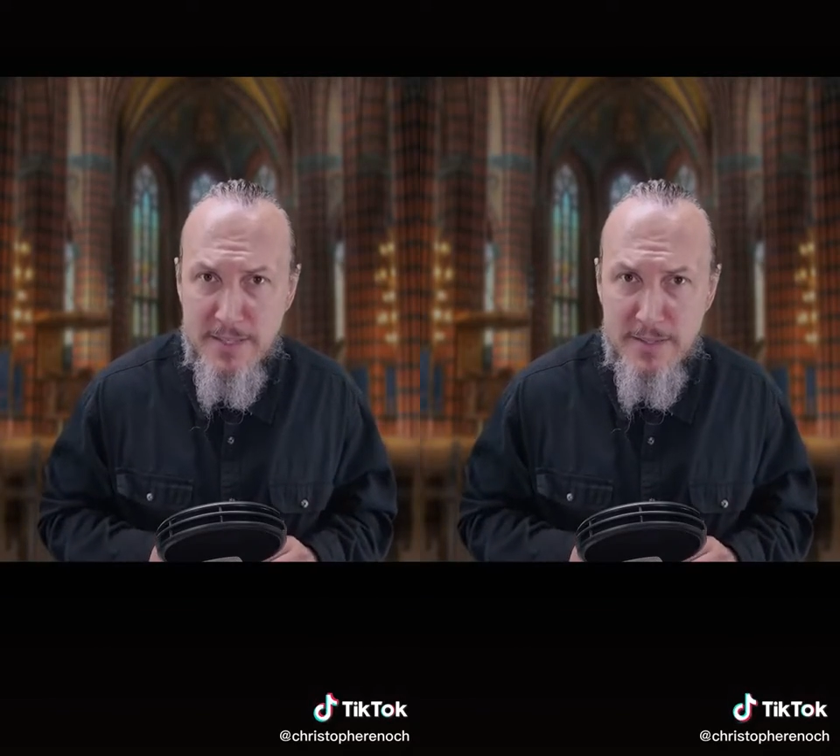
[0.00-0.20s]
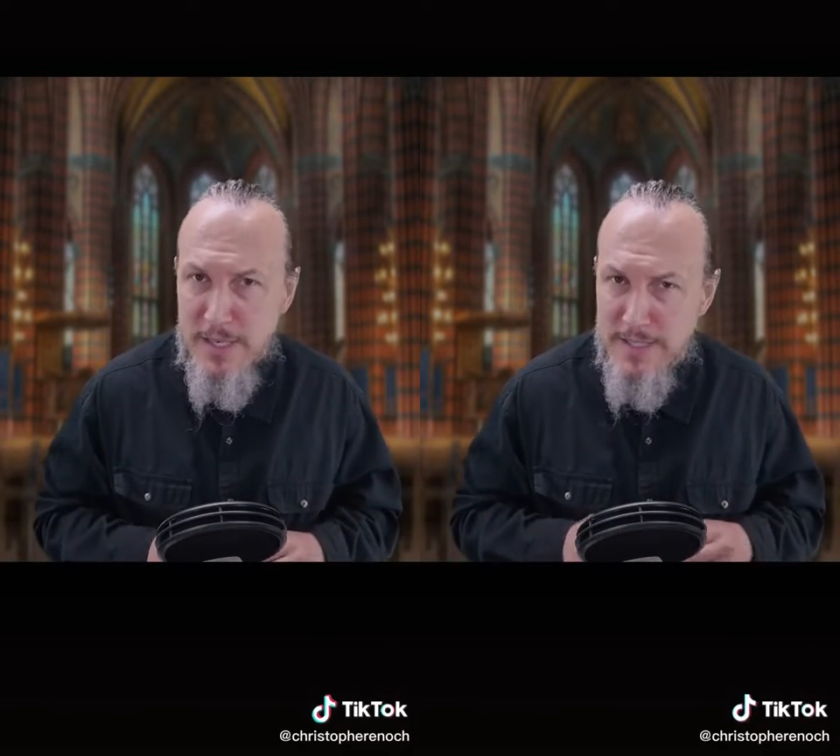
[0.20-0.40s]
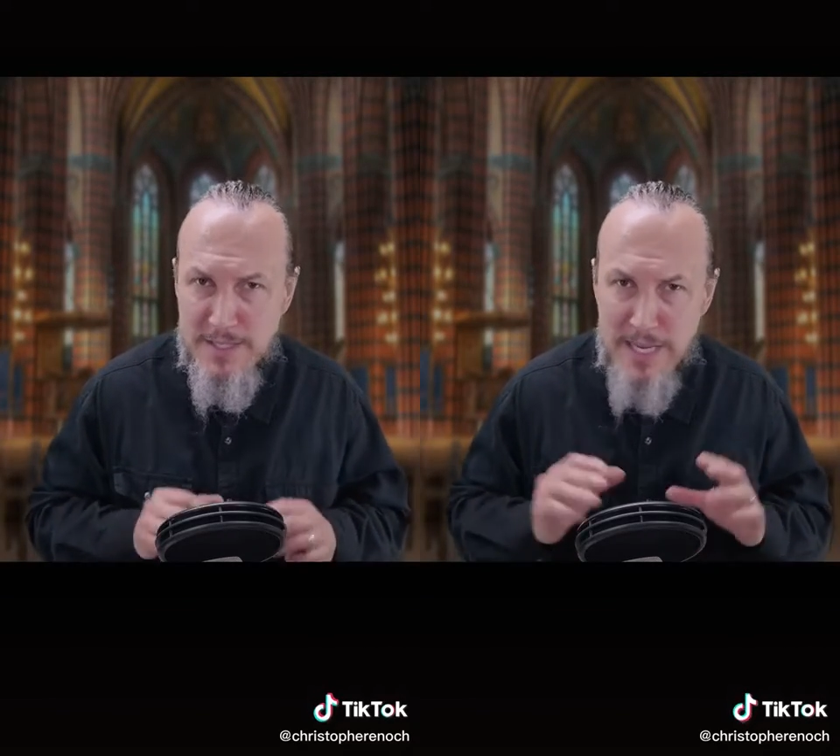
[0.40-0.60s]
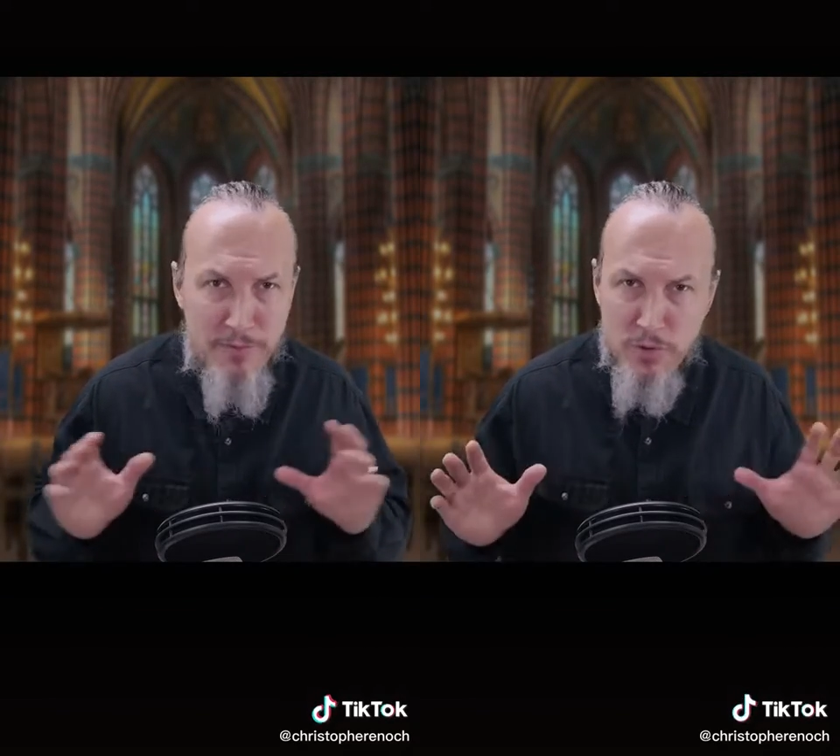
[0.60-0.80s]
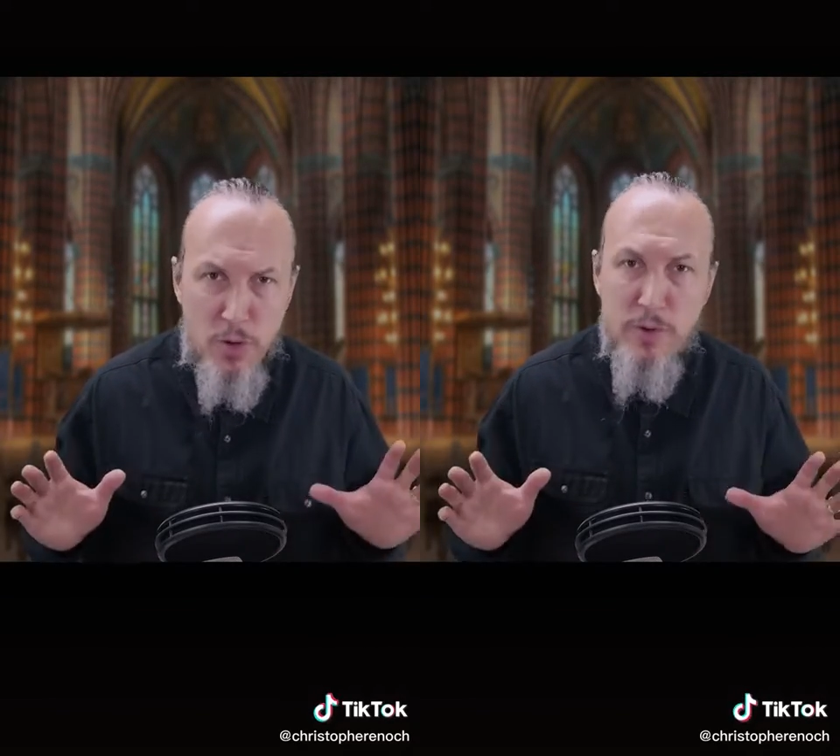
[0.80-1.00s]
It's
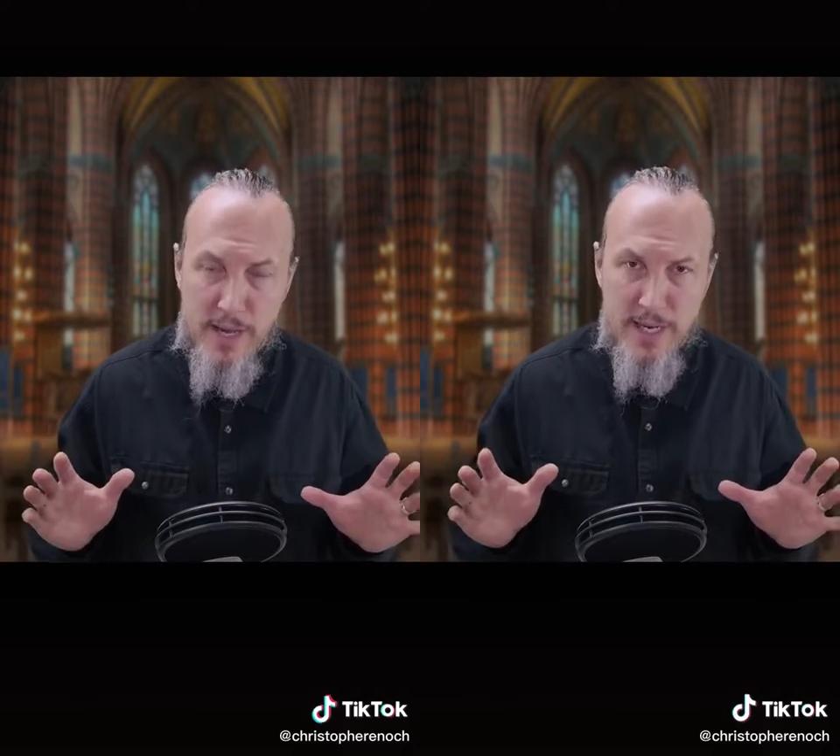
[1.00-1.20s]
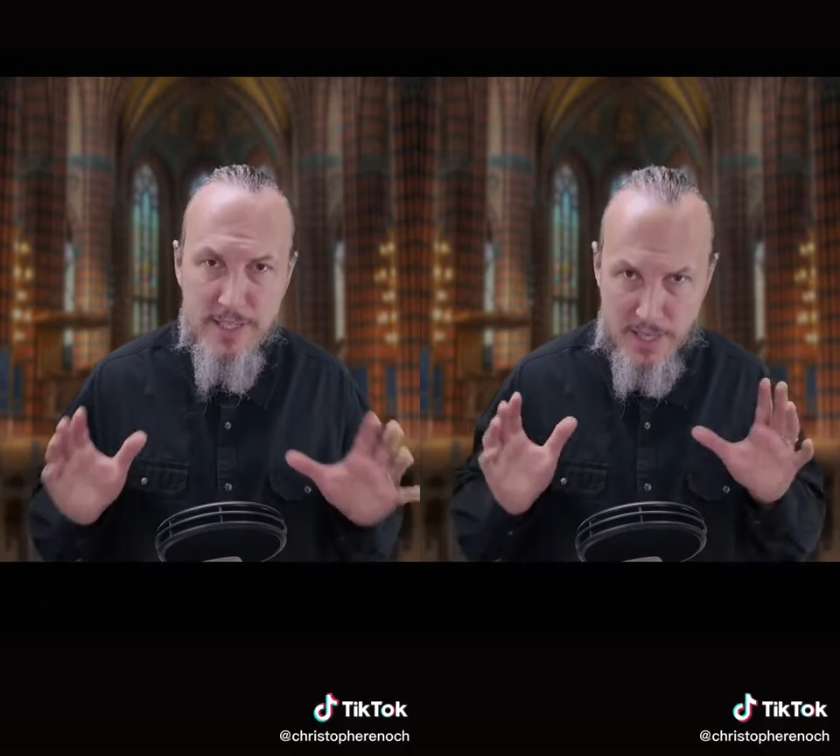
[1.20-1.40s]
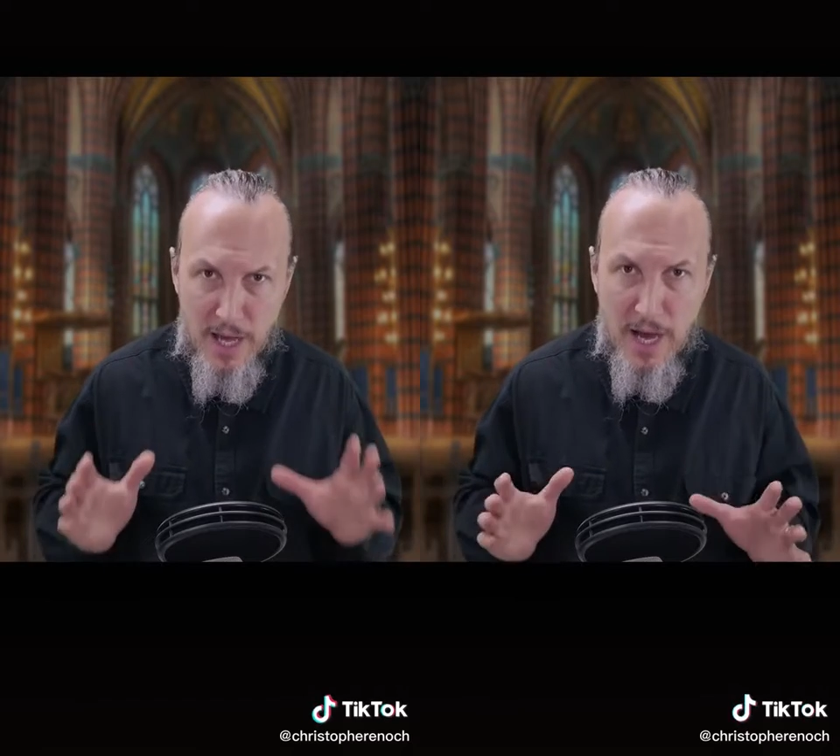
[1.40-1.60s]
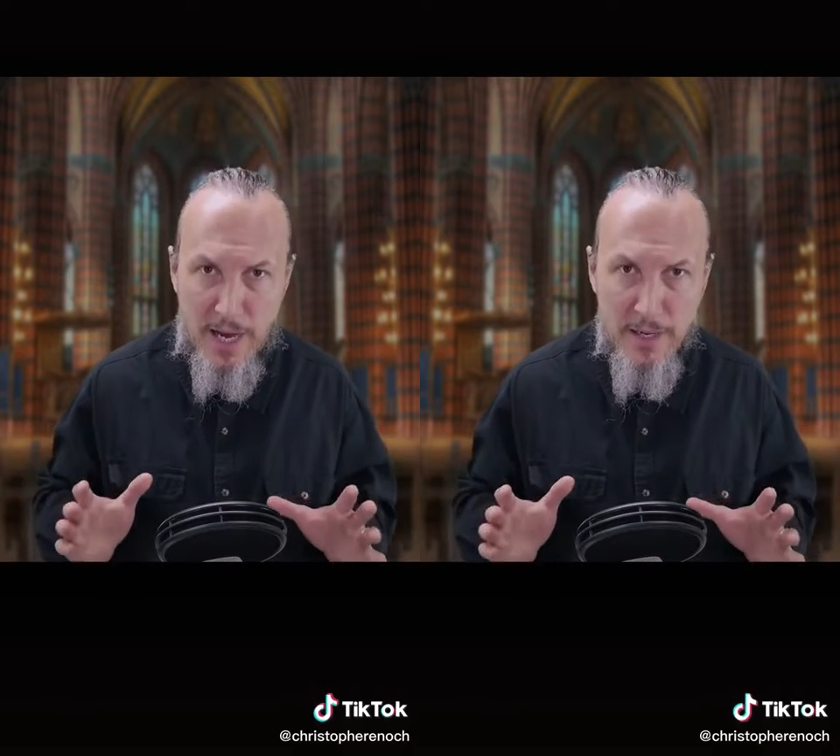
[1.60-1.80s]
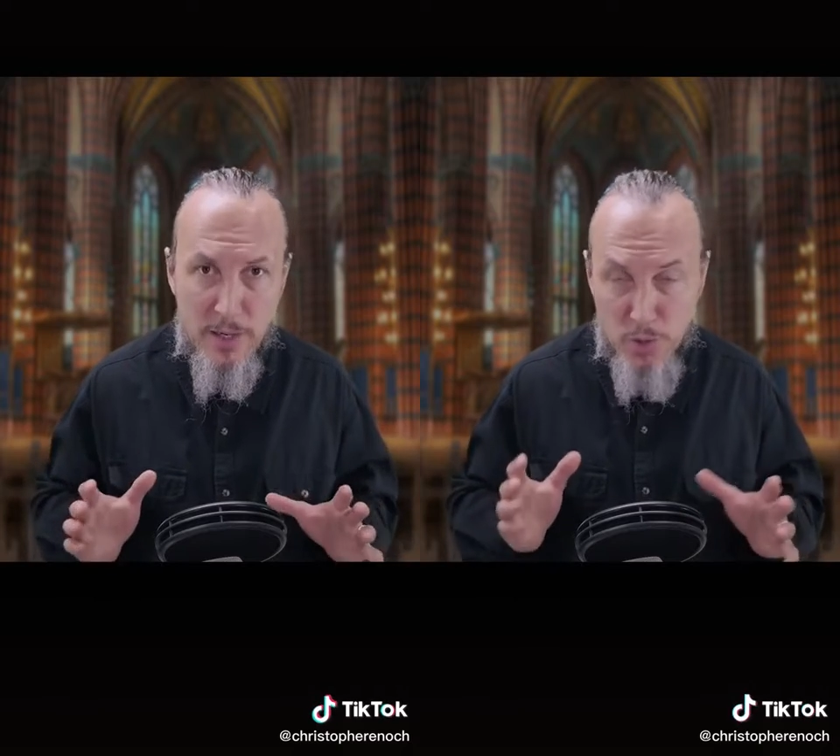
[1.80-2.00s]
never okay to
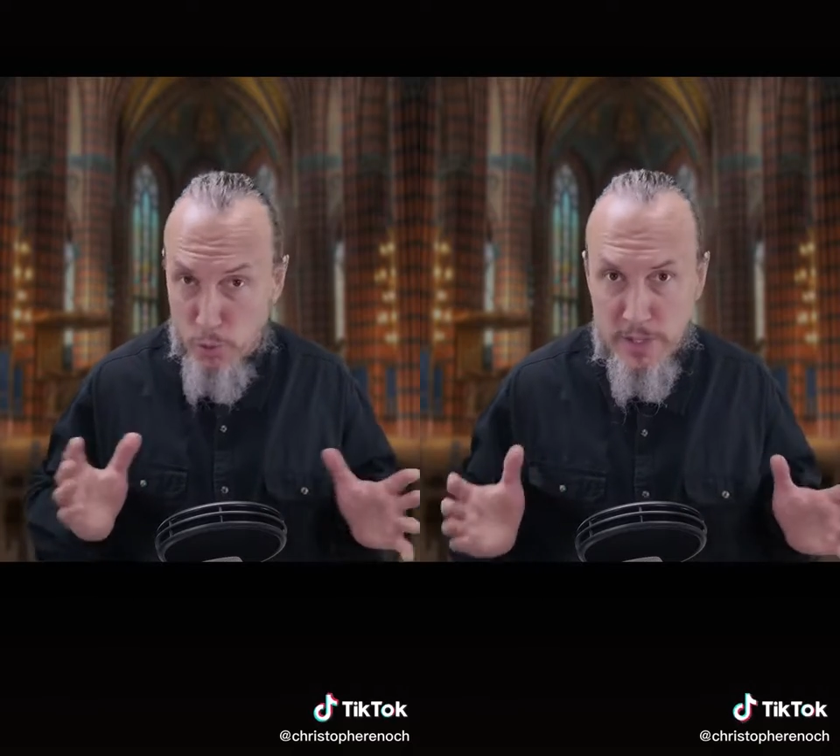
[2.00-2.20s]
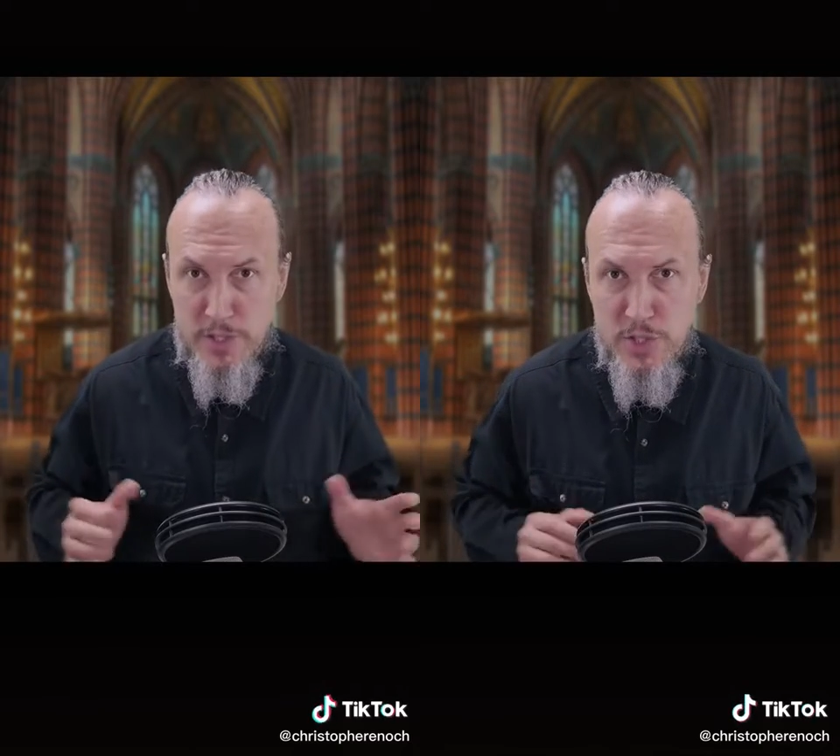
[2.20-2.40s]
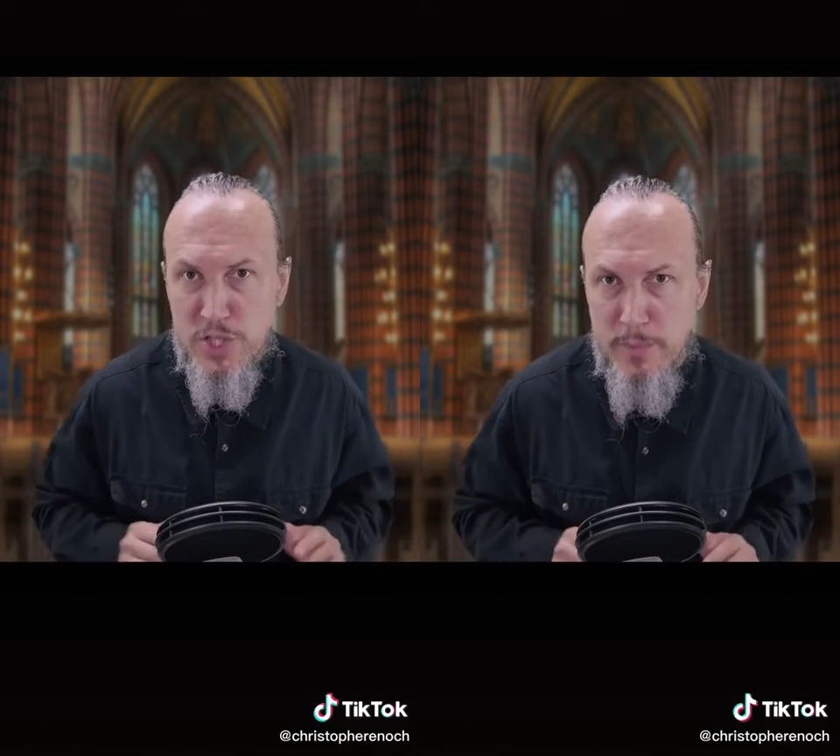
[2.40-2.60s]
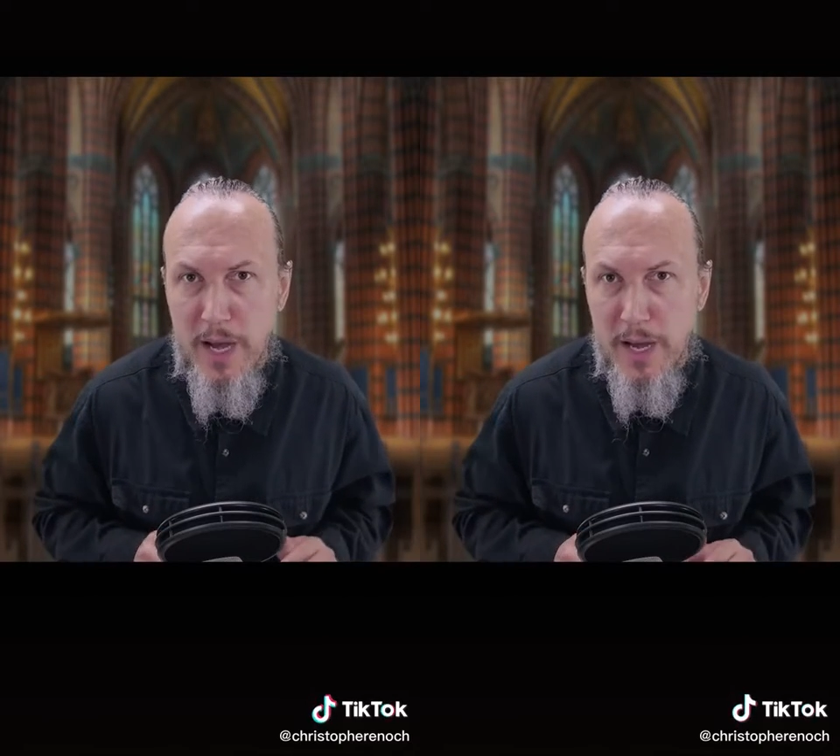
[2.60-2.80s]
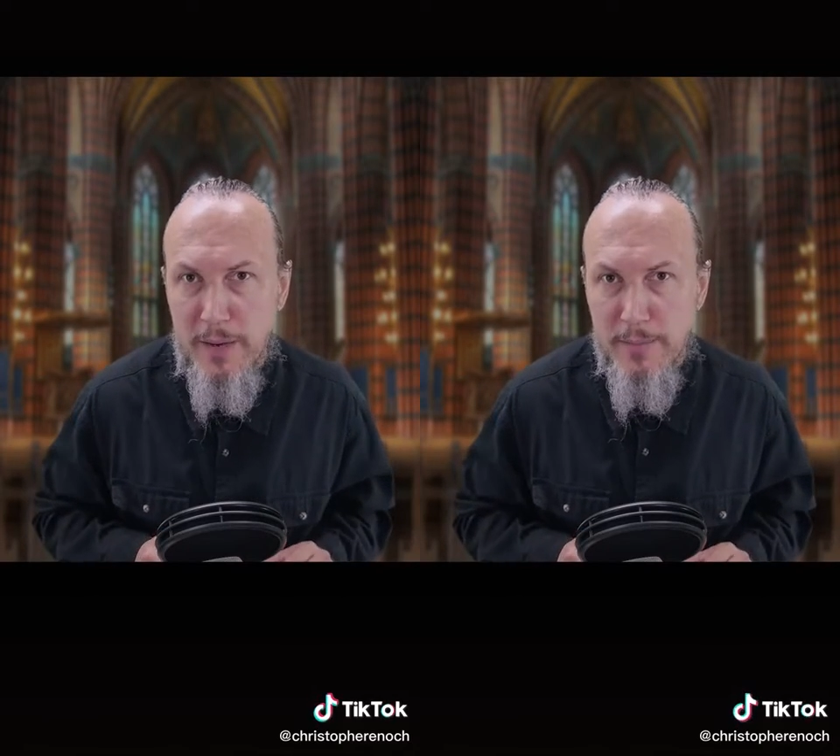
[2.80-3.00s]
lie, according to Shammai.